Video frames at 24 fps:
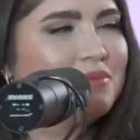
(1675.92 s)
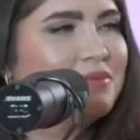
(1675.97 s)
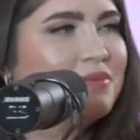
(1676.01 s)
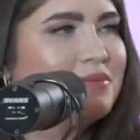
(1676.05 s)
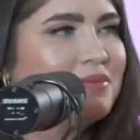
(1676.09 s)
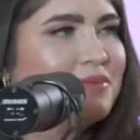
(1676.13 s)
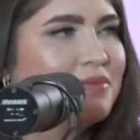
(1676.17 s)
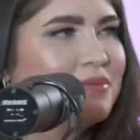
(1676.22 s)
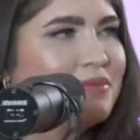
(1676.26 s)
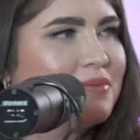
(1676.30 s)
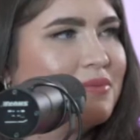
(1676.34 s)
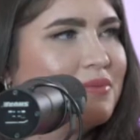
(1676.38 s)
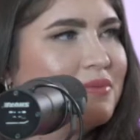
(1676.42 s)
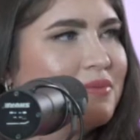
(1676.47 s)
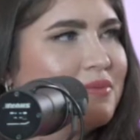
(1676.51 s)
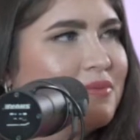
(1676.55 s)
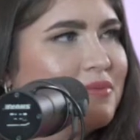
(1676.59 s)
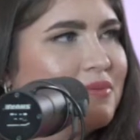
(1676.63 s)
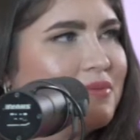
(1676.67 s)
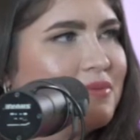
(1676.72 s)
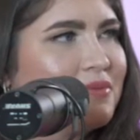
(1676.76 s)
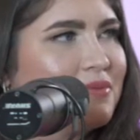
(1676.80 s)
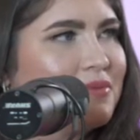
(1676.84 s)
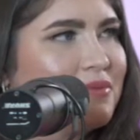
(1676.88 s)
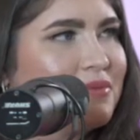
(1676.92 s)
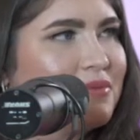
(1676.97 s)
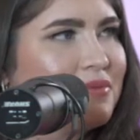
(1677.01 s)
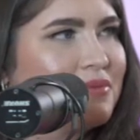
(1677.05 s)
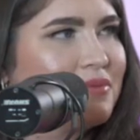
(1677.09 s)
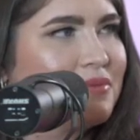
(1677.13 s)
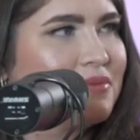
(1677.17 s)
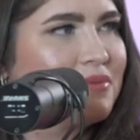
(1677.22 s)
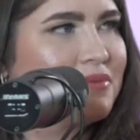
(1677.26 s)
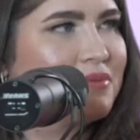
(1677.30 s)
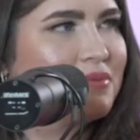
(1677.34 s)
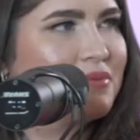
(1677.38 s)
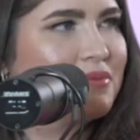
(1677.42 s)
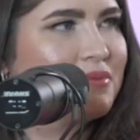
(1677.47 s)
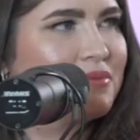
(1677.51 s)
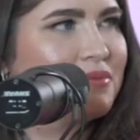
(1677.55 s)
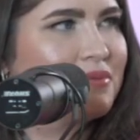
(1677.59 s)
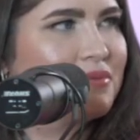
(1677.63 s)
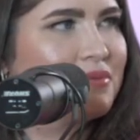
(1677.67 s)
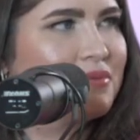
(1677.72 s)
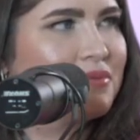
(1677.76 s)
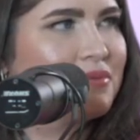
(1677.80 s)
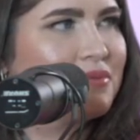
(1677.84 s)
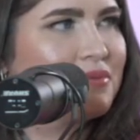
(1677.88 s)

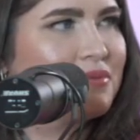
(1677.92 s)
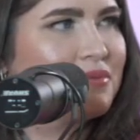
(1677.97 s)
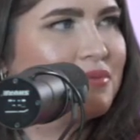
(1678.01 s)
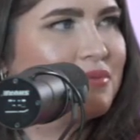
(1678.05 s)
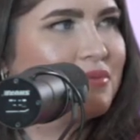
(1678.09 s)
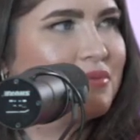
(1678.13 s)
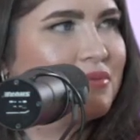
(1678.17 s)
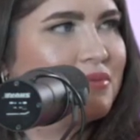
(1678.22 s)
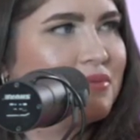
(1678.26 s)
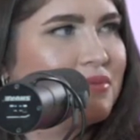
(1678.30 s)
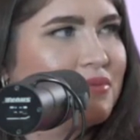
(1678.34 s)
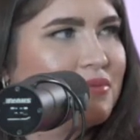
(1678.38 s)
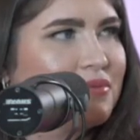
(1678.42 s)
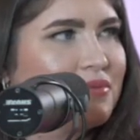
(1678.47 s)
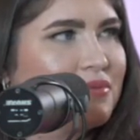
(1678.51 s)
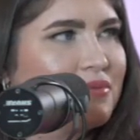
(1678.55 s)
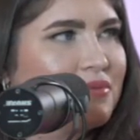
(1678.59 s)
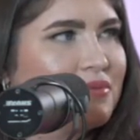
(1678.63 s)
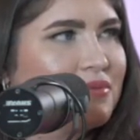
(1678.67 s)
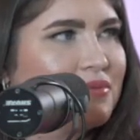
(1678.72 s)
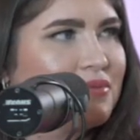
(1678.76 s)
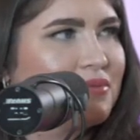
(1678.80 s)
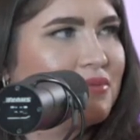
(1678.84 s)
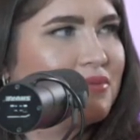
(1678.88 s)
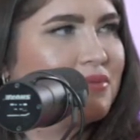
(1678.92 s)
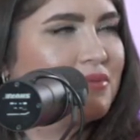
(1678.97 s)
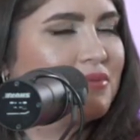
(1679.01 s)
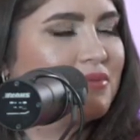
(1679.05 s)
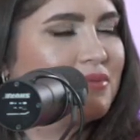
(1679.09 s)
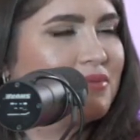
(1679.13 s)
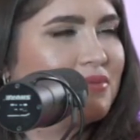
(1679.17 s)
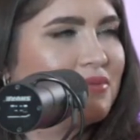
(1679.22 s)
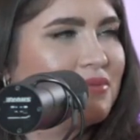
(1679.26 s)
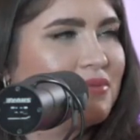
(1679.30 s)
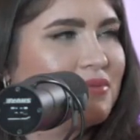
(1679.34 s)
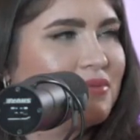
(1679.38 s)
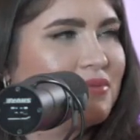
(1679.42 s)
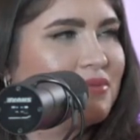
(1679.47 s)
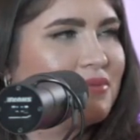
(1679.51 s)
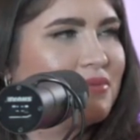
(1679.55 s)
This person isn't speaking.